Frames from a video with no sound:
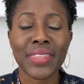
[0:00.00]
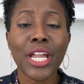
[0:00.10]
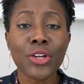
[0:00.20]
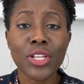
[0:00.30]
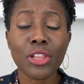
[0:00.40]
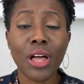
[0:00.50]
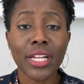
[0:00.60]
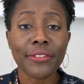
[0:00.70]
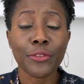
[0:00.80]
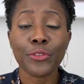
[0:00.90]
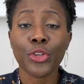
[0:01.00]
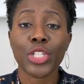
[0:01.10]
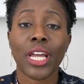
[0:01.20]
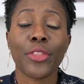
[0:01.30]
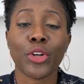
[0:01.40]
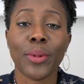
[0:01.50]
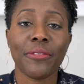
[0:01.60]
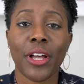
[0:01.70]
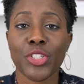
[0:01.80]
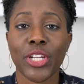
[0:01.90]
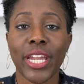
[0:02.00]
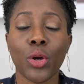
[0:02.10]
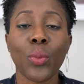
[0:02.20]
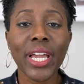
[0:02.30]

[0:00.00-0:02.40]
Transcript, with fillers: There's a lot of confusion out there about foster care.